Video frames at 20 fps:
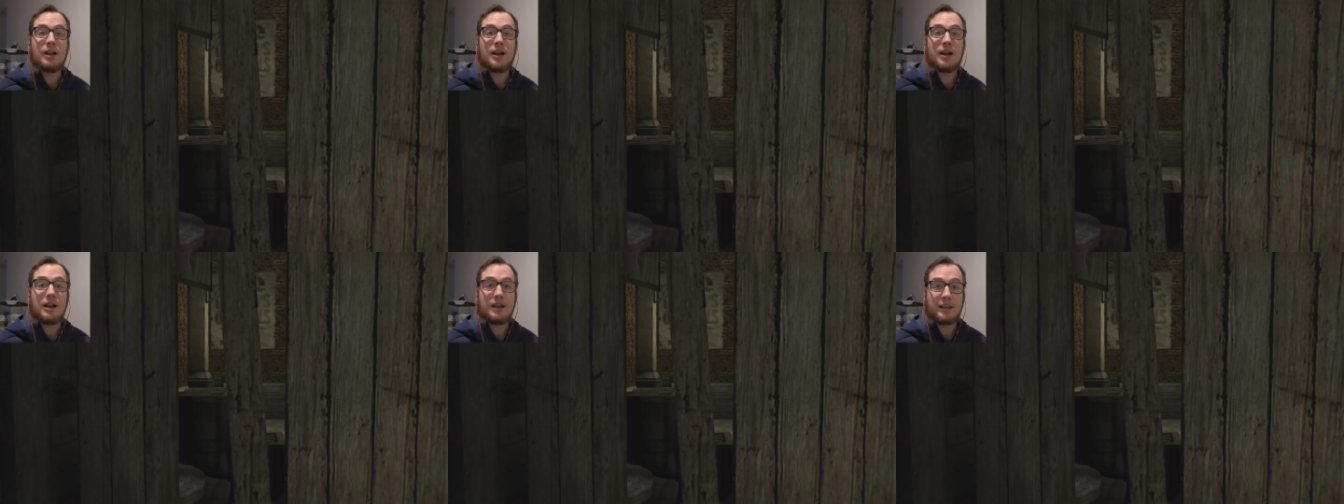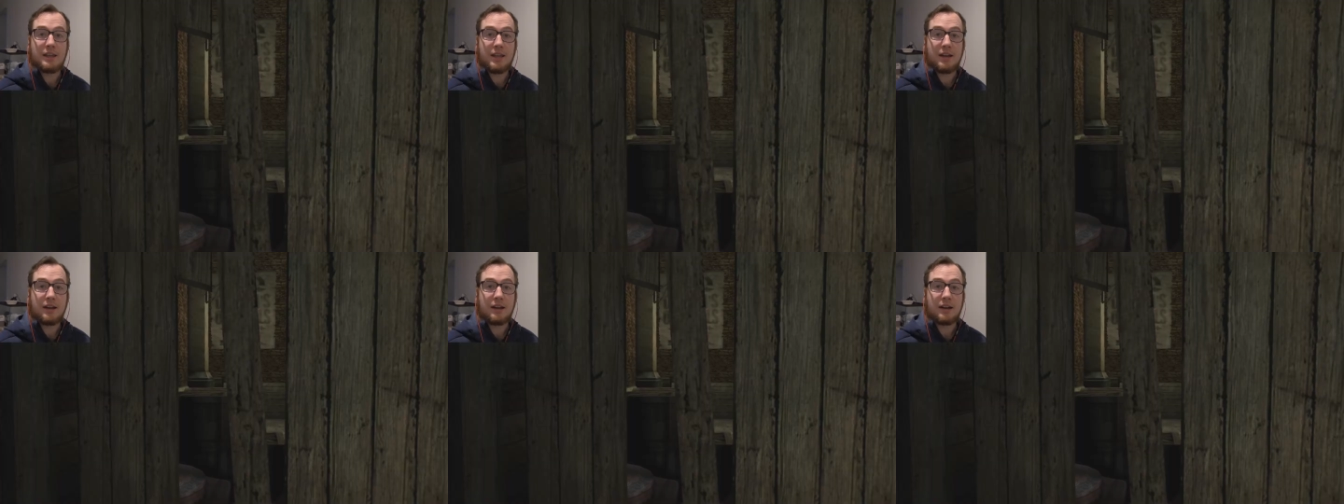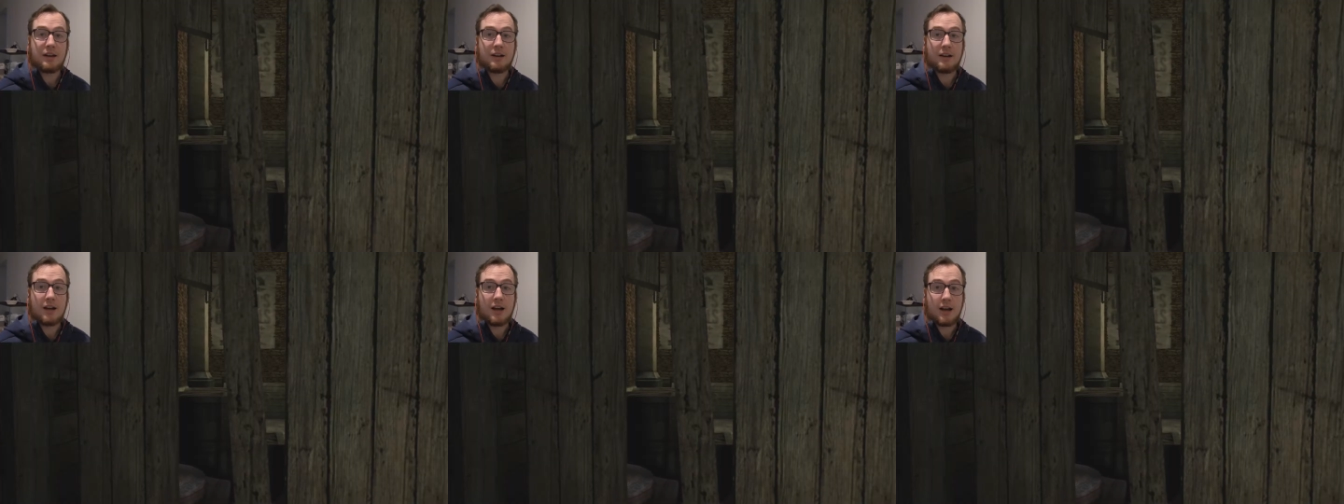Hi
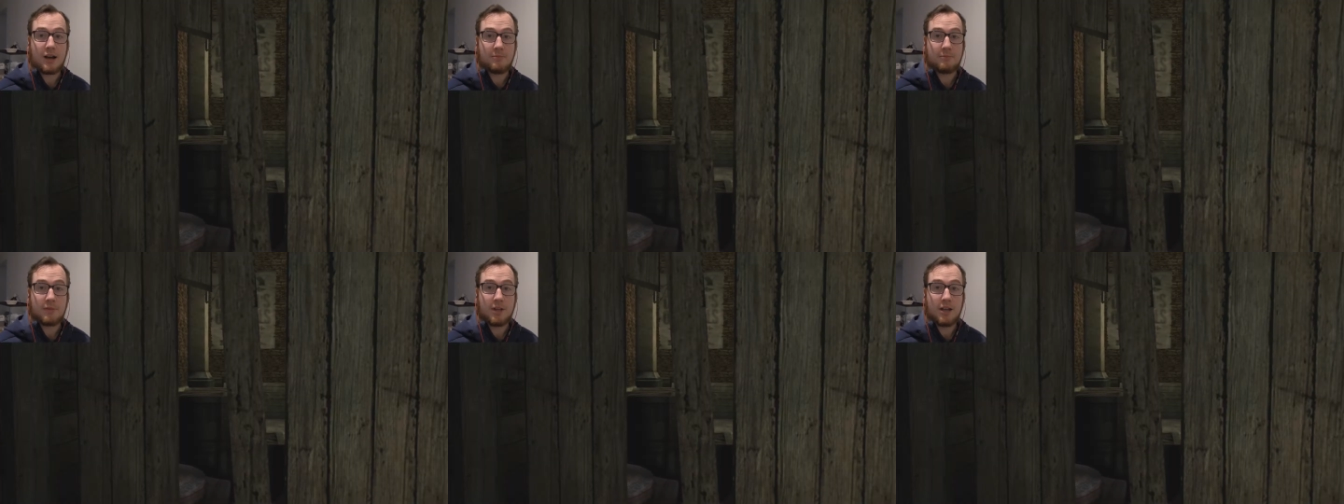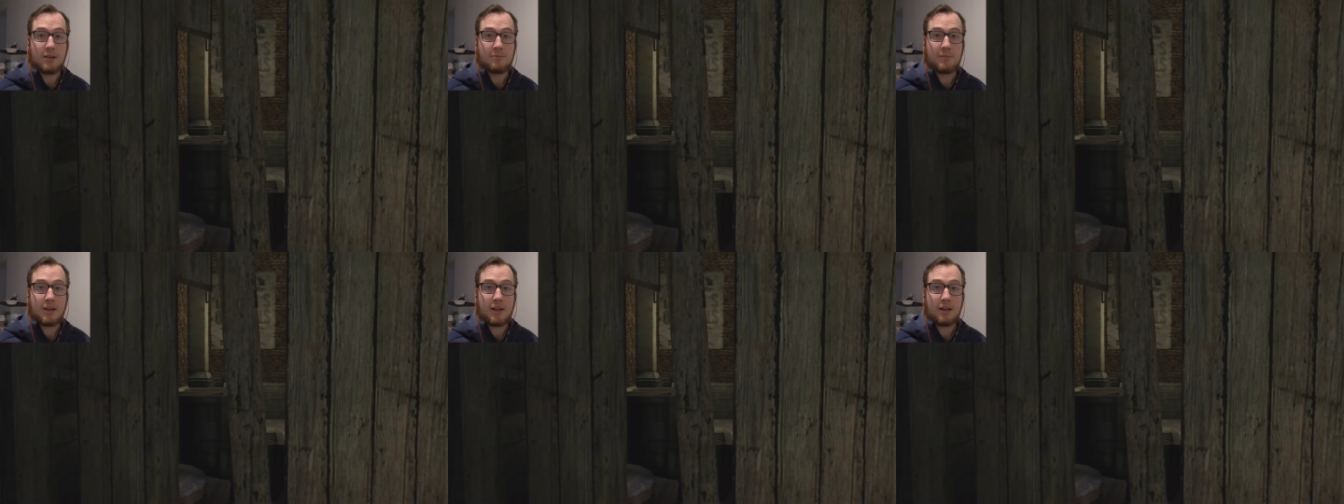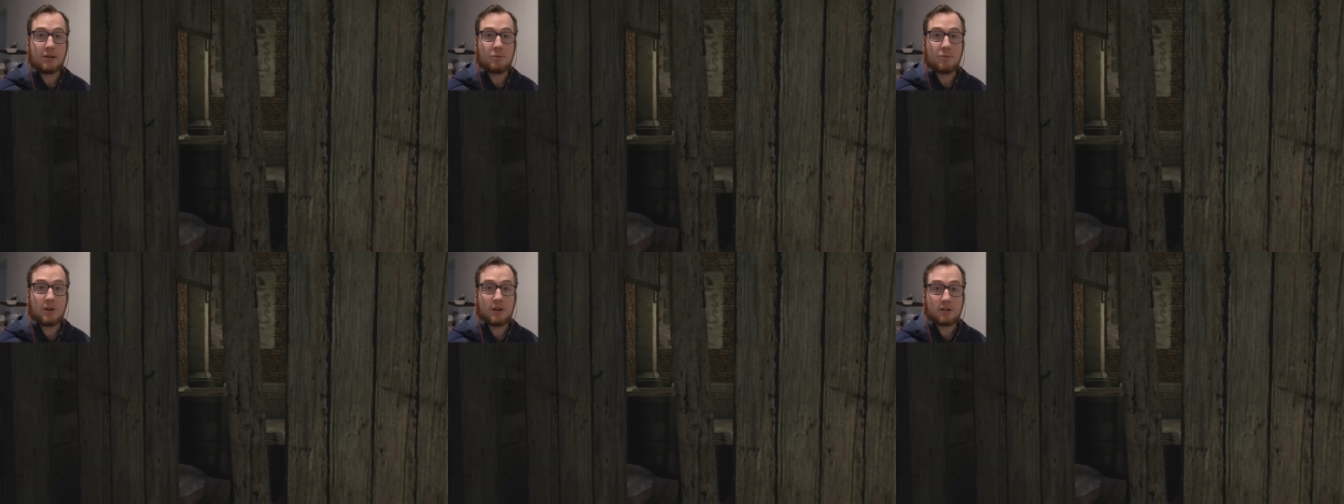there, I'm Lum,
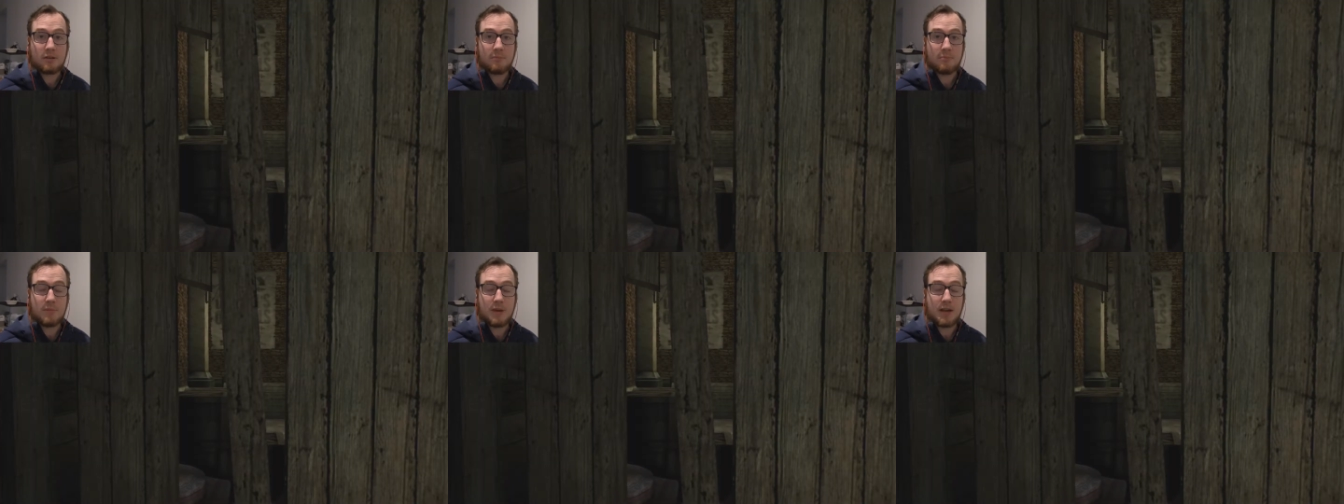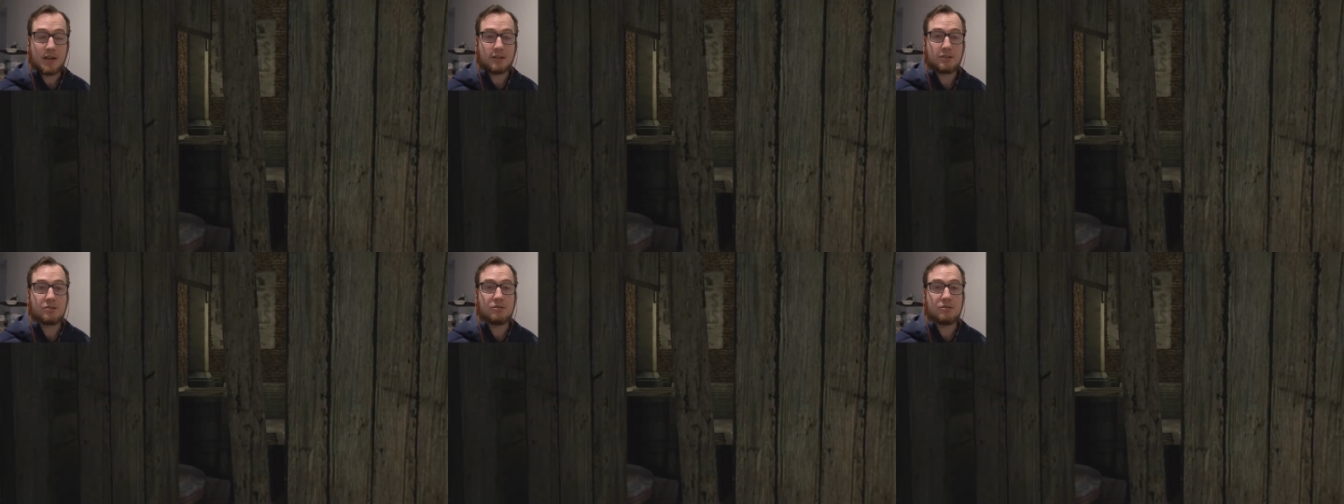and welcome back